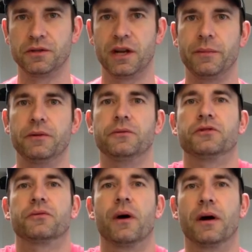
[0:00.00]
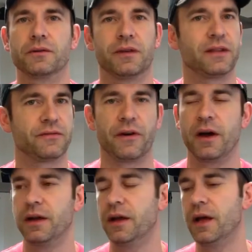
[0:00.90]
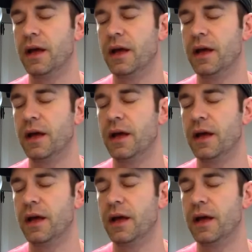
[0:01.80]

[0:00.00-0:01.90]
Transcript: and I've been doing shrugs, that's fine.